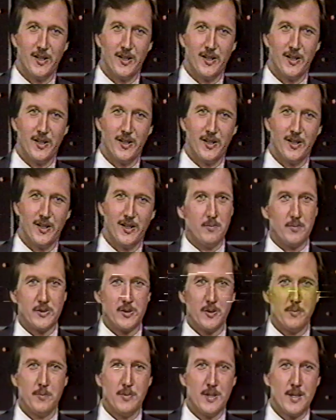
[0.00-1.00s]
So
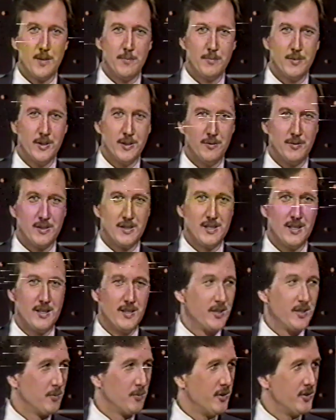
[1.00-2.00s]
Bob was
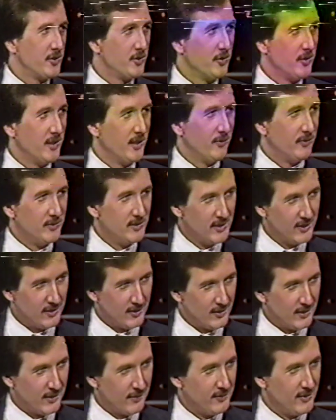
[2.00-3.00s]
telling us where he's going to have
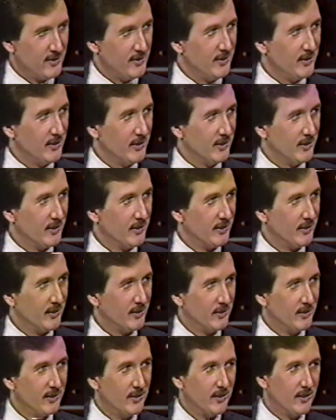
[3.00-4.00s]
dinner
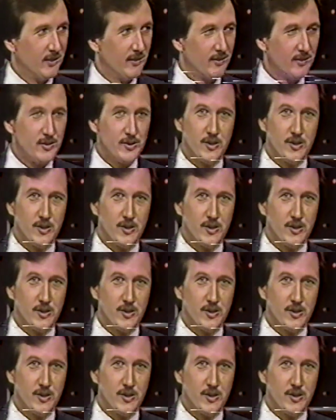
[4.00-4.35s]
after.